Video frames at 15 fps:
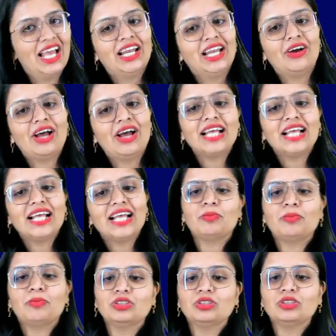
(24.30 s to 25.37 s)
Now, as we
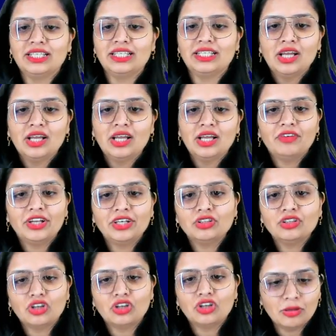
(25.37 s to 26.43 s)
proceed, when you
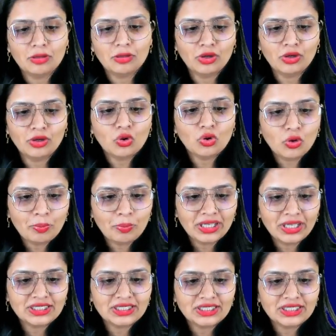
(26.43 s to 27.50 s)
talk about open
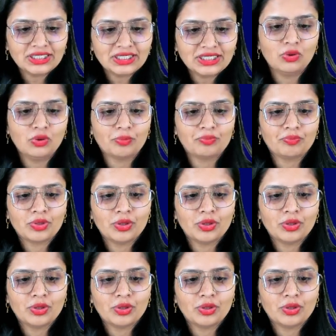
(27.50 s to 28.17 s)
channel flow,